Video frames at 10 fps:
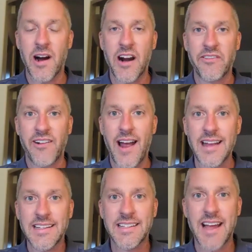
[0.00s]
our
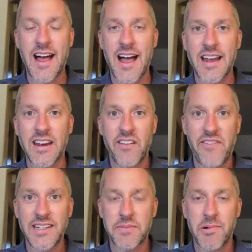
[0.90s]
friends on
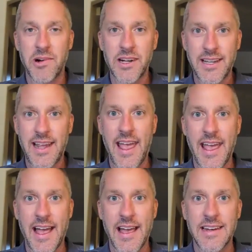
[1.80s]
Facebook
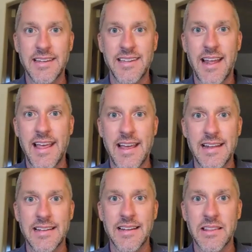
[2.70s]
and
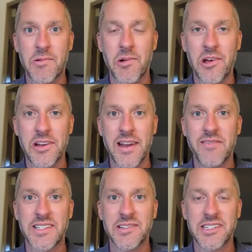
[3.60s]
in the world of
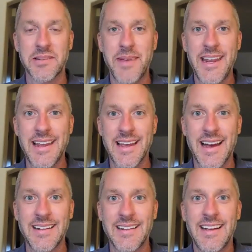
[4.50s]
social media,